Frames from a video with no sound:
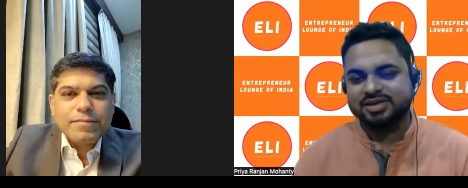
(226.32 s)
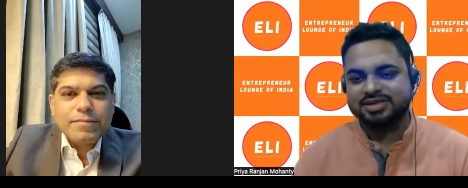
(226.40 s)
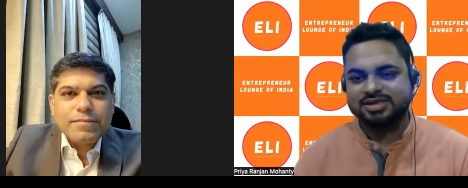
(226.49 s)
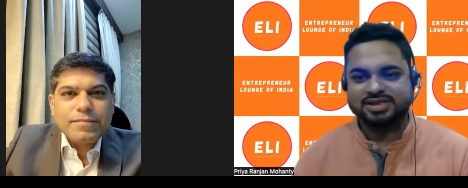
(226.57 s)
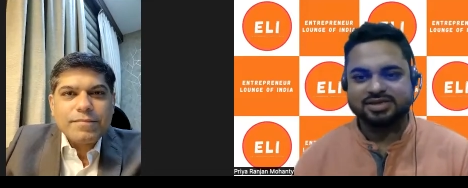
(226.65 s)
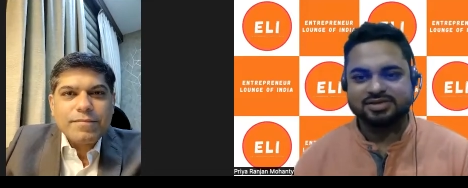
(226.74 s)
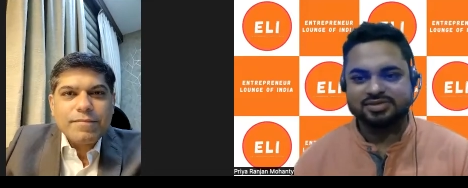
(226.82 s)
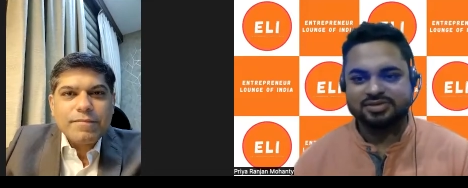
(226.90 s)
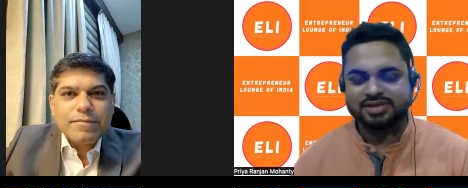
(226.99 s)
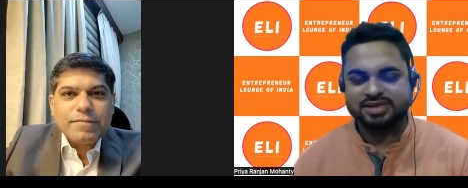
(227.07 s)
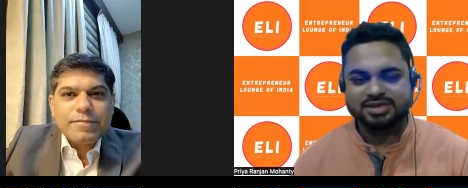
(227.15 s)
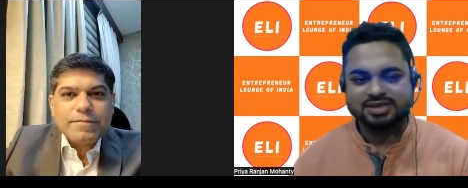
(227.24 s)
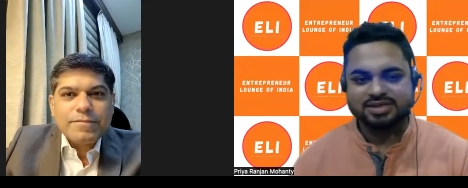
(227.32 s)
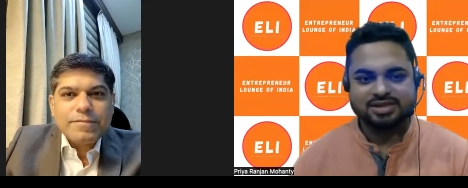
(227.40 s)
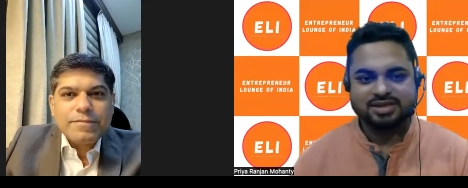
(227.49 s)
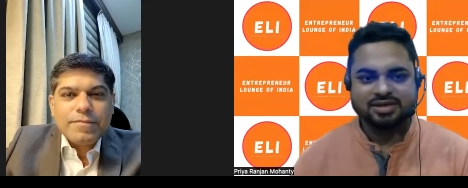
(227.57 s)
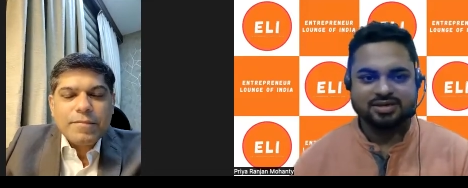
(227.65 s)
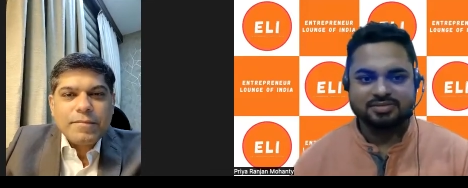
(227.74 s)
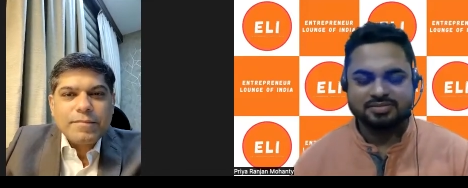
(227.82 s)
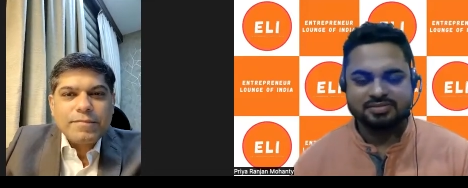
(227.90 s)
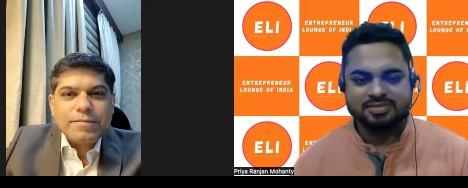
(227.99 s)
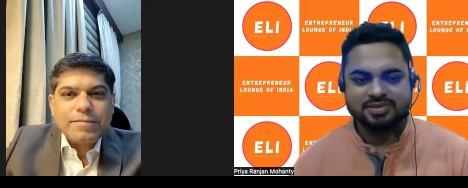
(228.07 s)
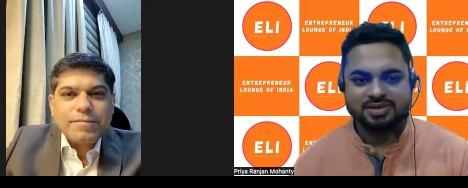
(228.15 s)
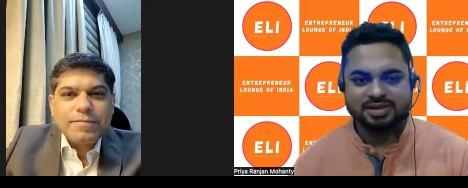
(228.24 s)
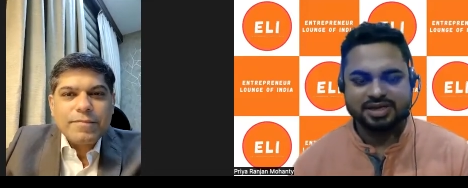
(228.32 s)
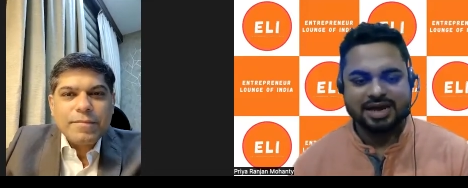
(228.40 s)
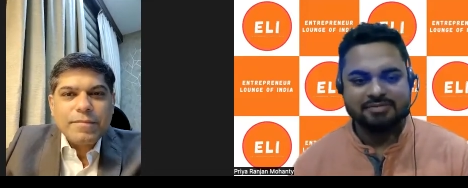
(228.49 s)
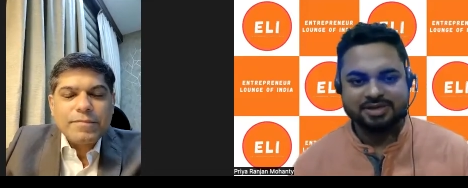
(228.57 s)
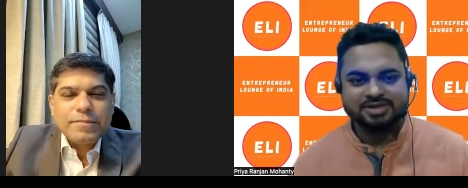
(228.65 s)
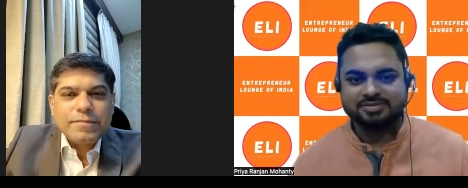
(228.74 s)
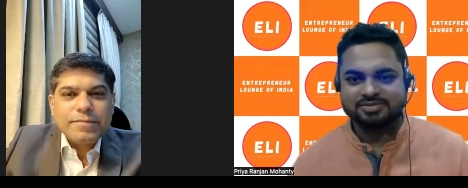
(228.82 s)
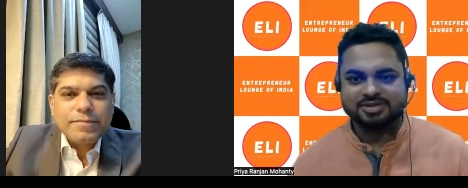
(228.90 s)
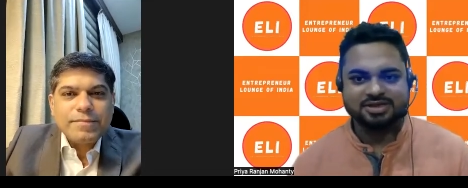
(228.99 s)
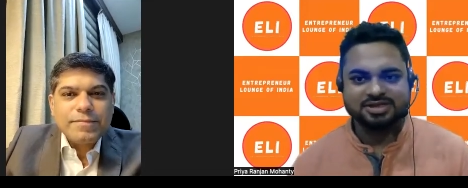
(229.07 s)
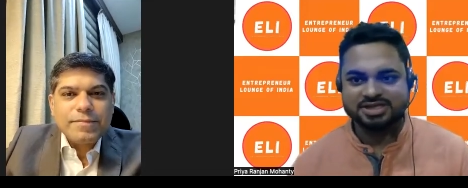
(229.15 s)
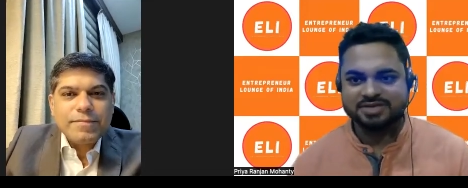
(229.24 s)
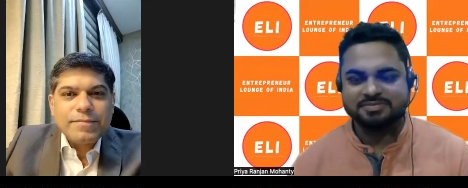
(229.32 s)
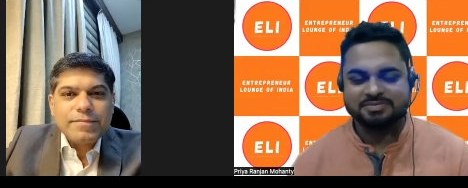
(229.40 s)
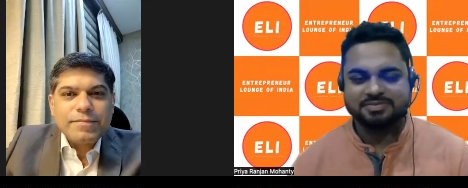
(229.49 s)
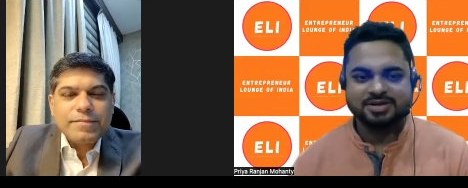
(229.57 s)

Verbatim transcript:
Speaker 1: and CEO is the uh, captain of the ship